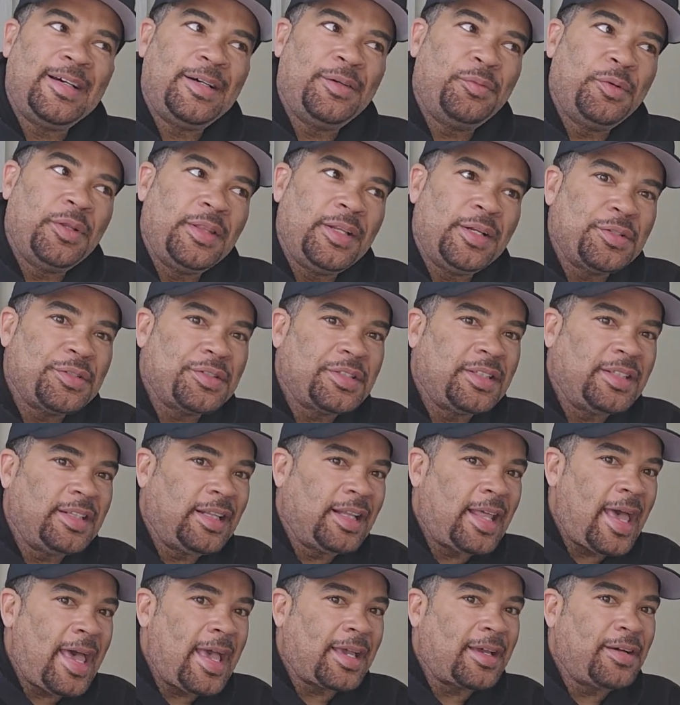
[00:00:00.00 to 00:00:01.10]
when there's
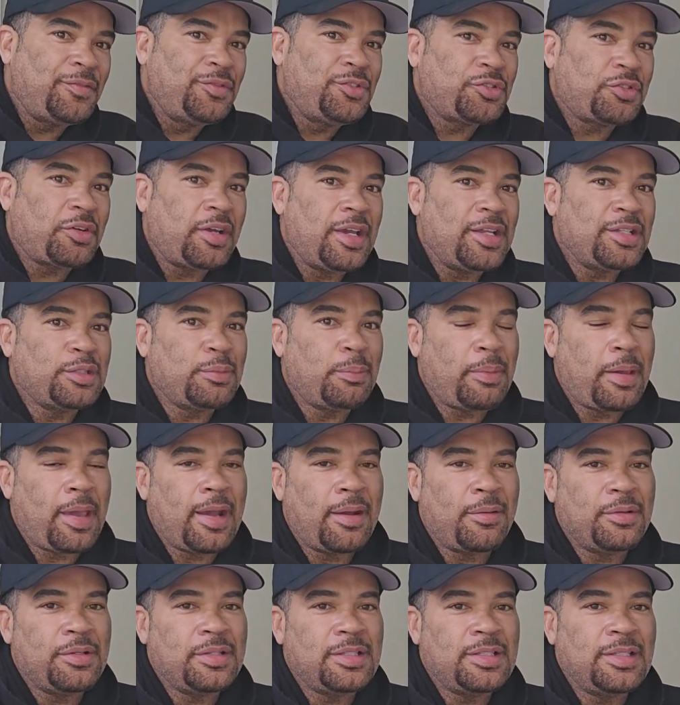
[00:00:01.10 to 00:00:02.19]
lack of
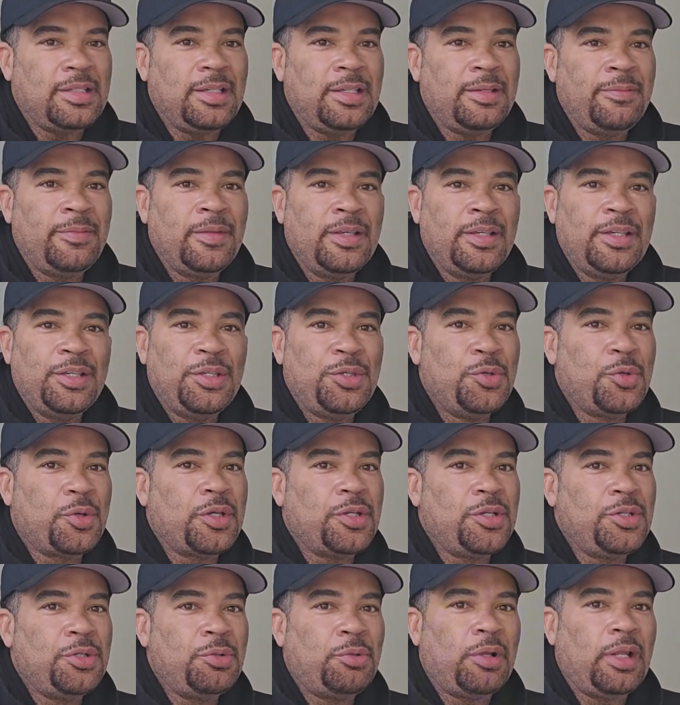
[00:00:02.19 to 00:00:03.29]
transparency, you
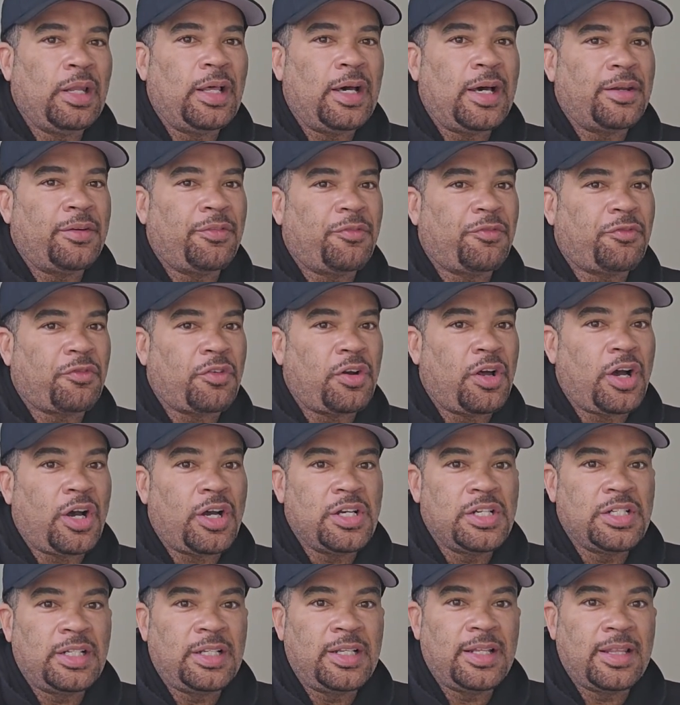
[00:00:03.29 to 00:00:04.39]
can do a lot of
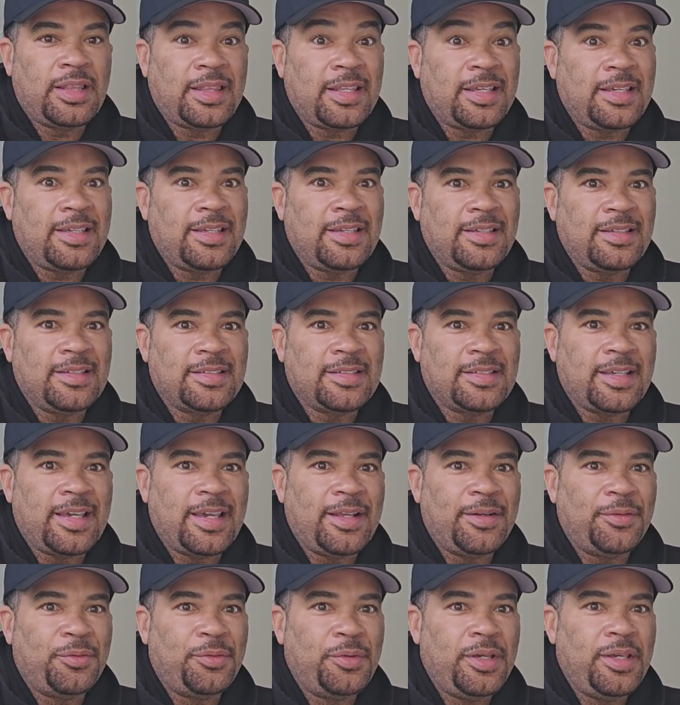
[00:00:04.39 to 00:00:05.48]
fraudulent things.
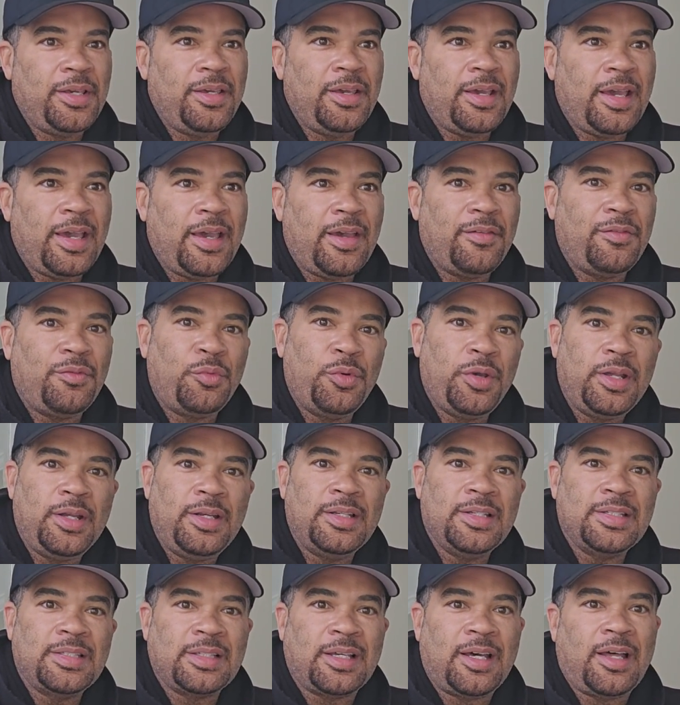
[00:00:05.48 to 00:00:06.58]
And we have
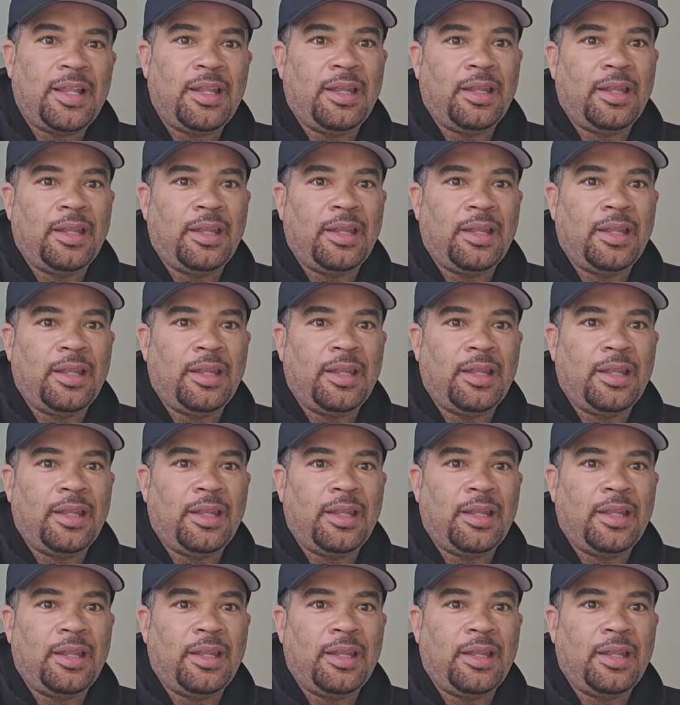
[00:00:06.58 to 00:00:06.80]
witnessed a